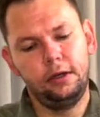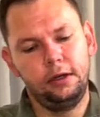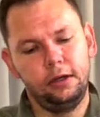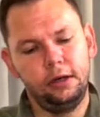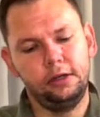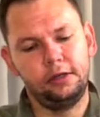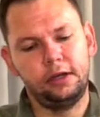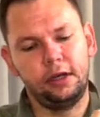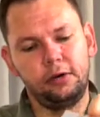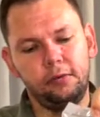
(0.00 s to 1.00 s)
And
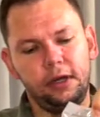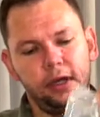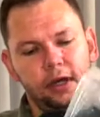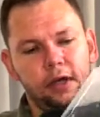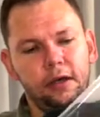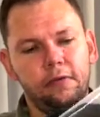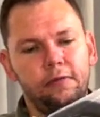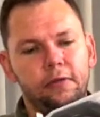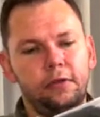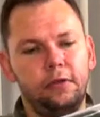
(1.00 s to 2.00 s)
inside we have
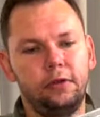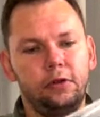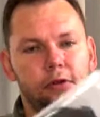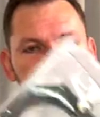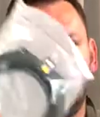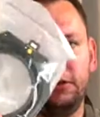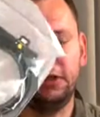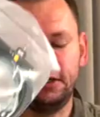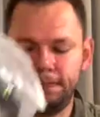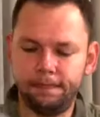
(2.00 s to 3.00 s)
the new holder,